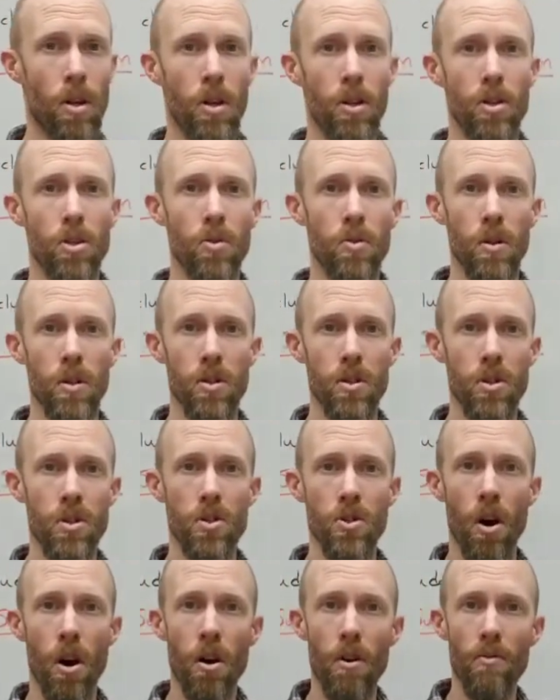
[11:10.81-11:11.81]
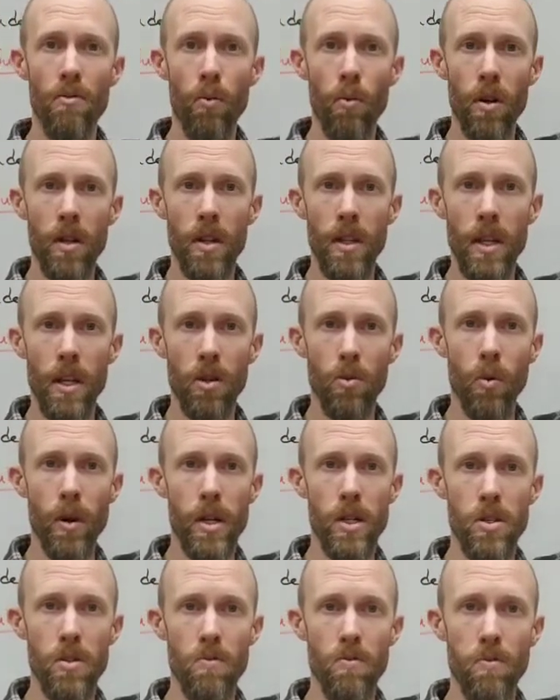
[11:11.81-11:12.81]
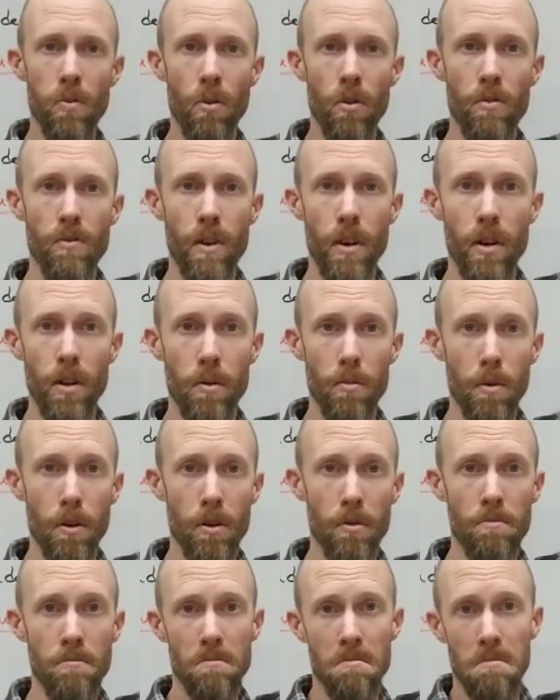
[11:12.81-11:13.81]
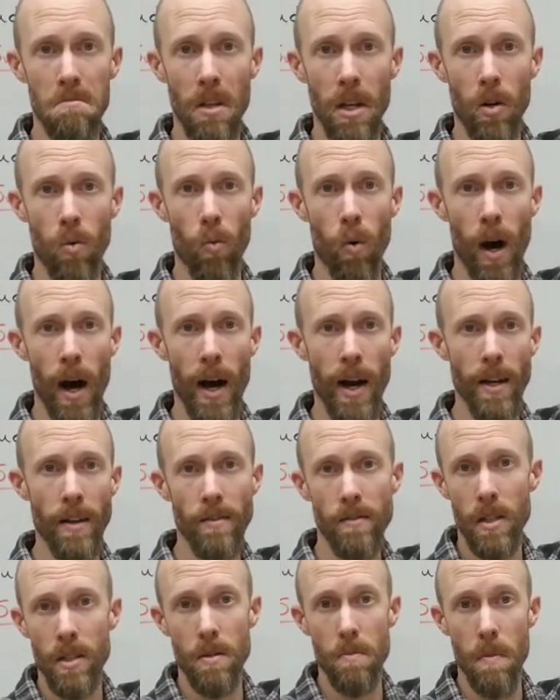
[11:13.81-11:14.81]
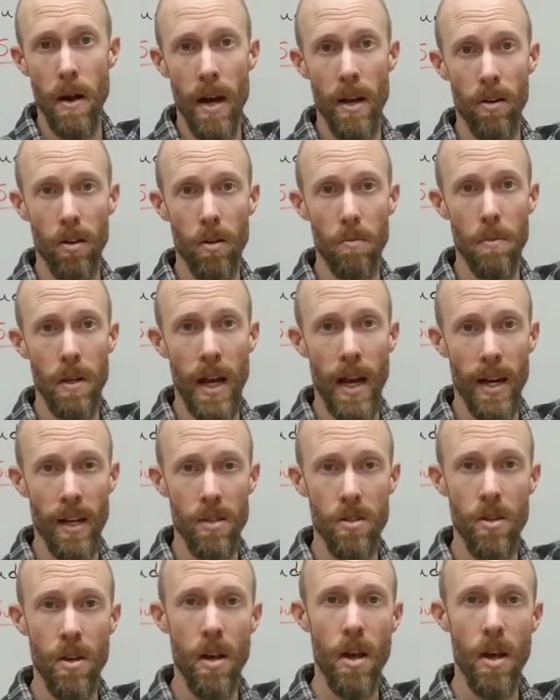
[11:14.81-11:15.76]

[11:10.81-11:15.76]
you can solve one of the equation for a variable, like y, doesn't matter, it could be x,